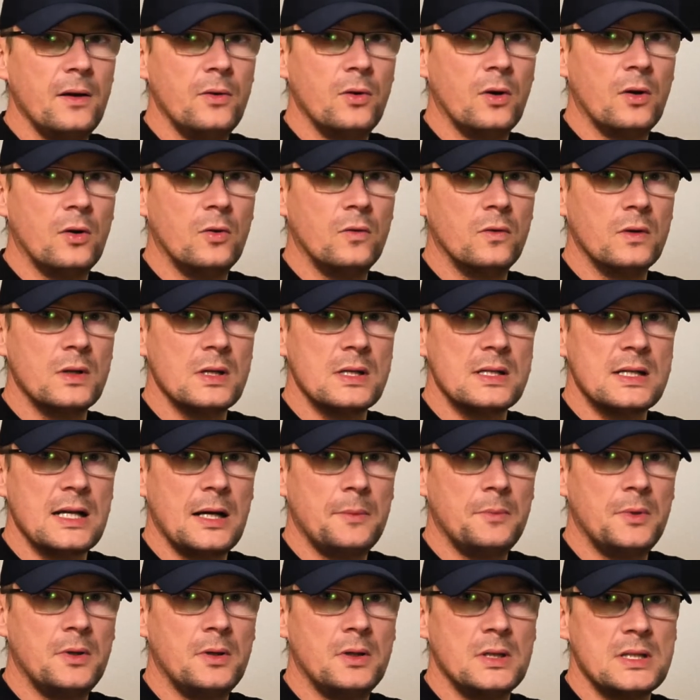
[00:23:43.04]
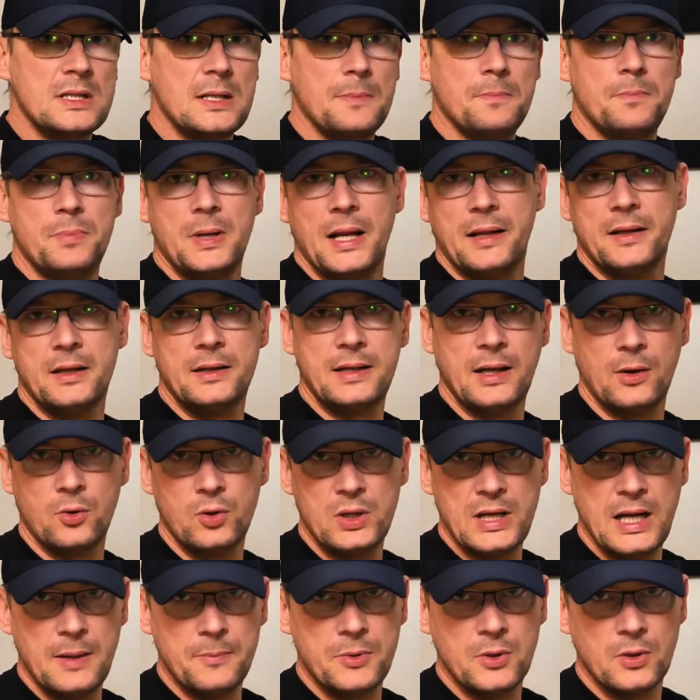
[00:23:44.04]
over the summer, some planetary
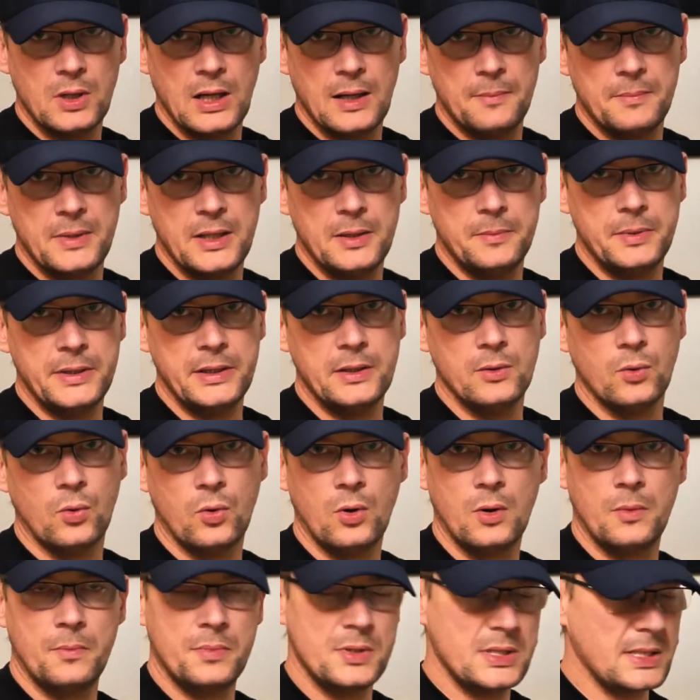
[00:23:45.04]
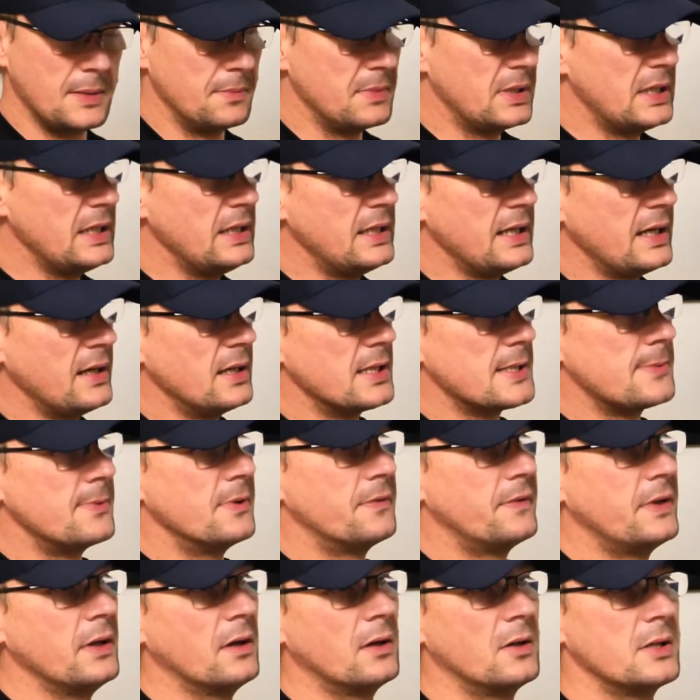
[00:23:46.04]
nebula maybe, or some details
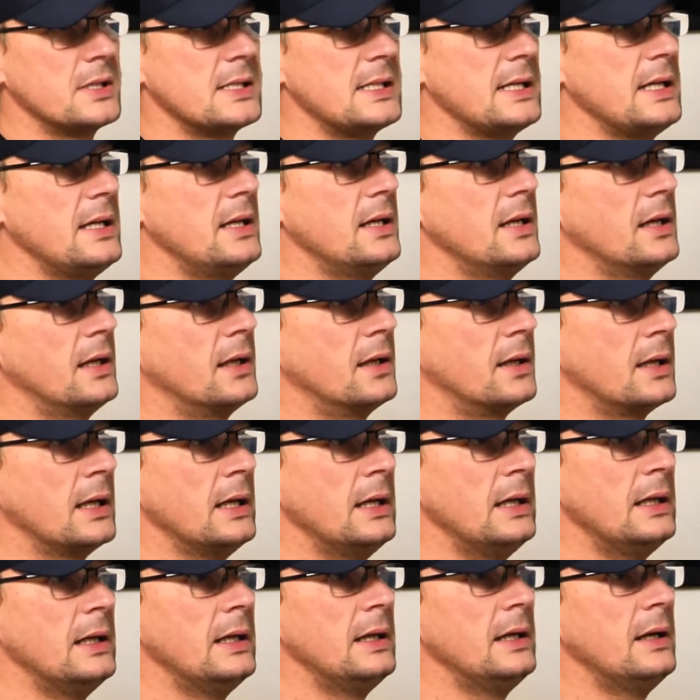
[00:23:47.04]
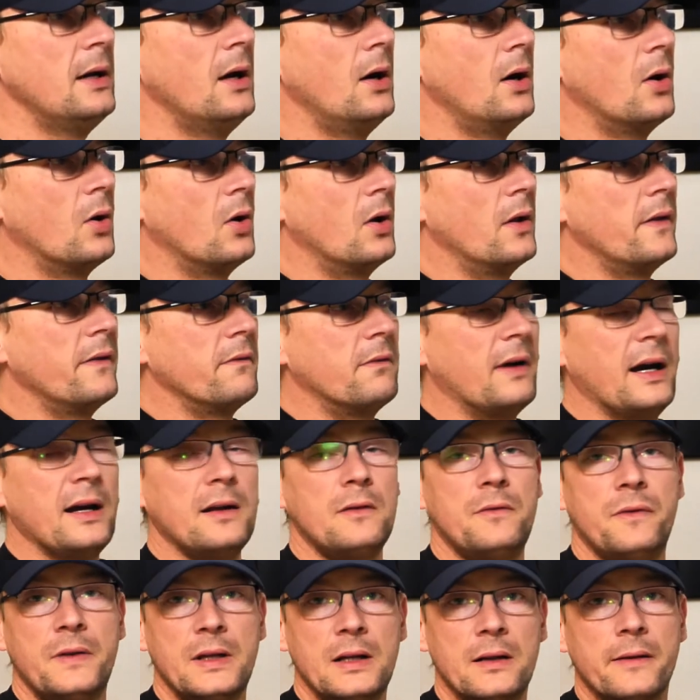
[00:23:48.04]
with the RC and all the
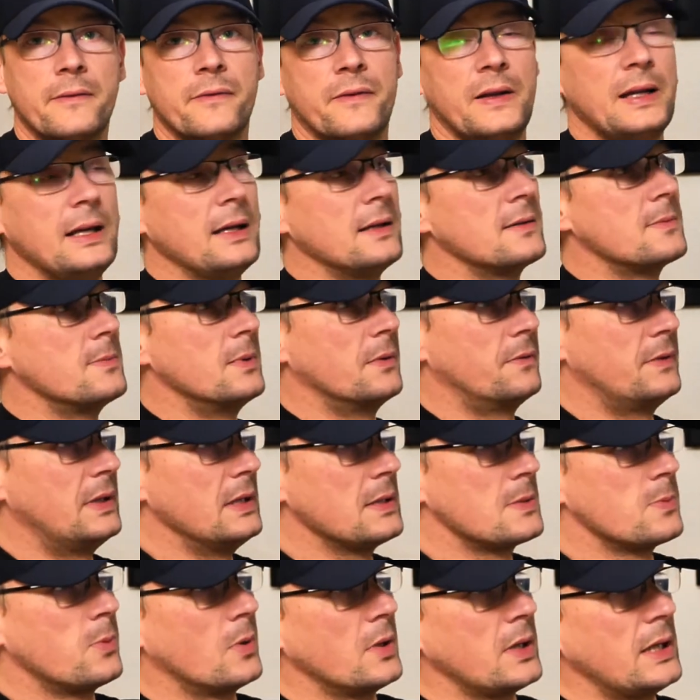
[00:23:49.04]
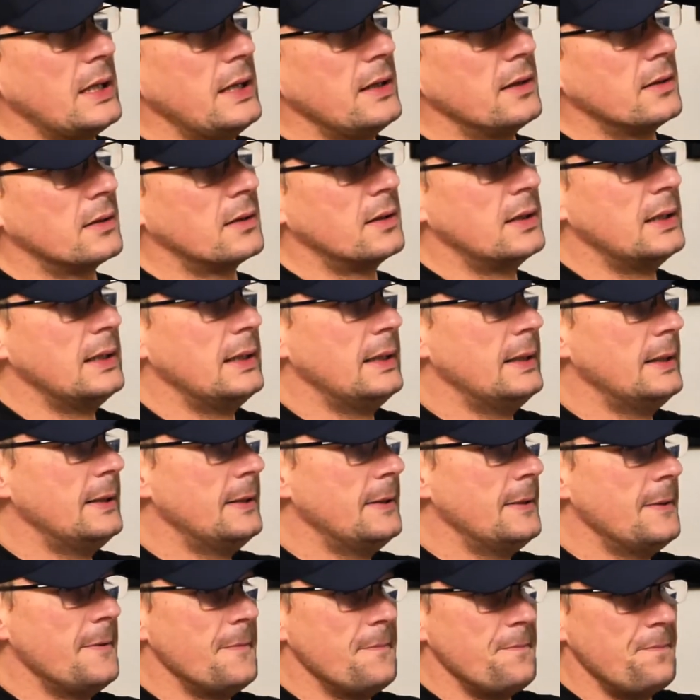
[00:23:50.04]
wide field things with this one here.
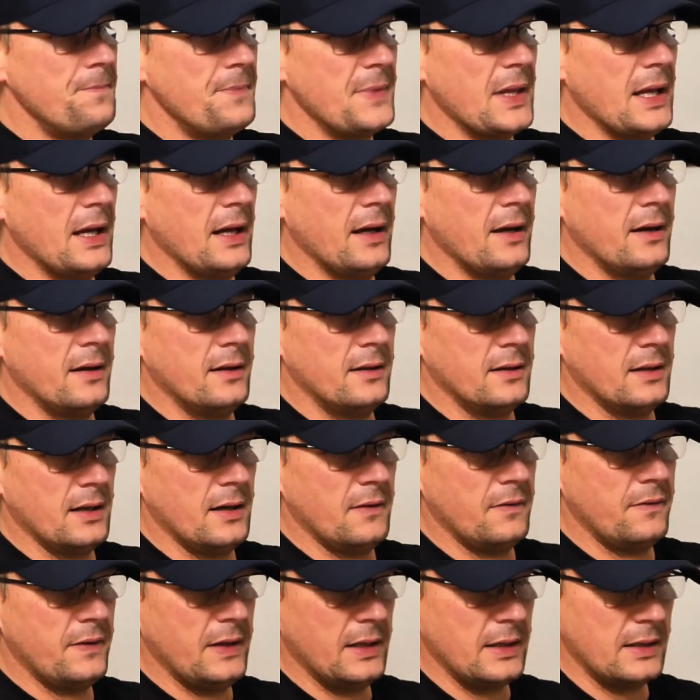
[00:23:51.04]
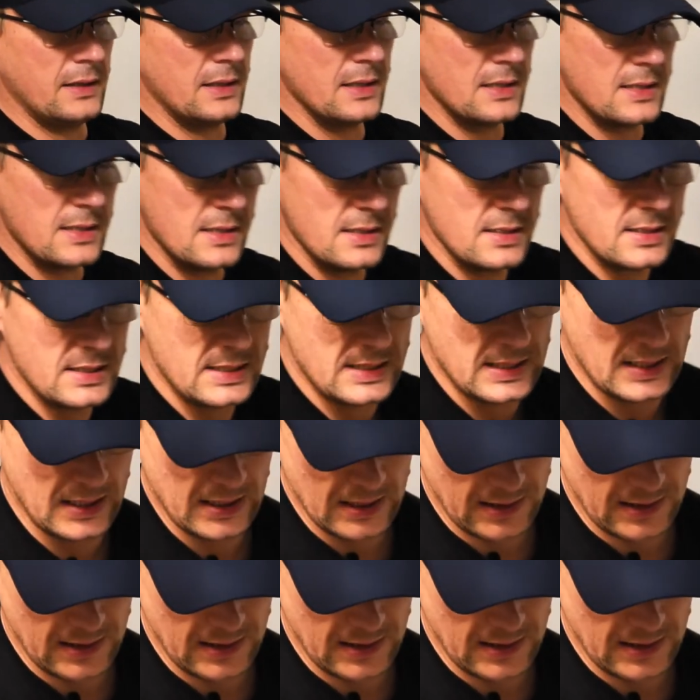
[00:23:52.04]
And I think this